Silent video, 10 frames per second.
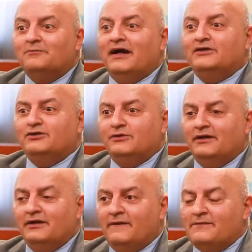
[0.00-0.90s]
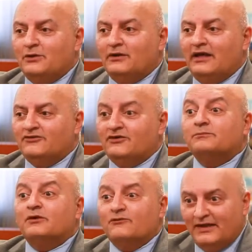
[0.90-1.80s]
by utilizing
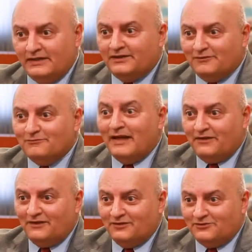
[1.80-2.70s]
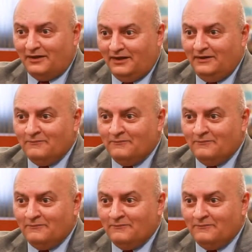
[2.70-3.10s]
preventative methods, right?